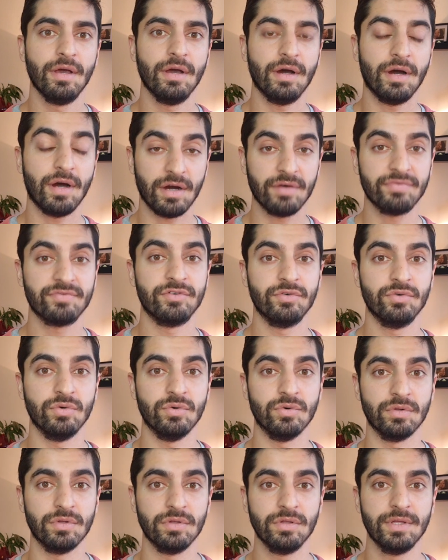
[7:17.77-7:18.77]
After
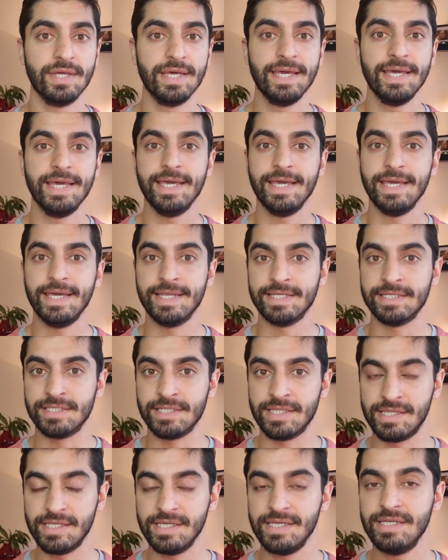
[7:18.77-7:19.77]
all, it is
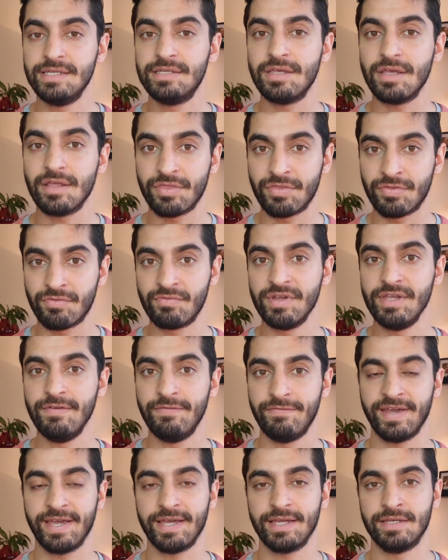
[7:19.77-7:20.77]
these three
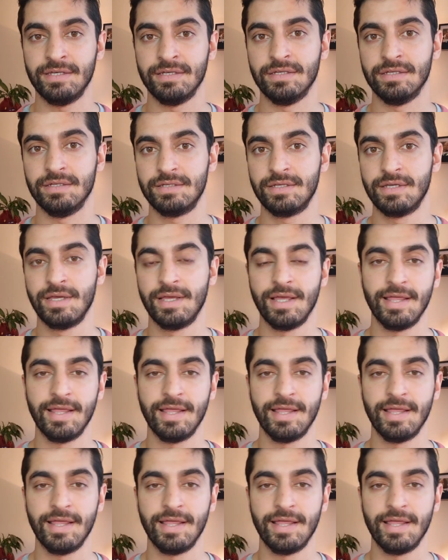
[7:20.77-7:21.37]
factors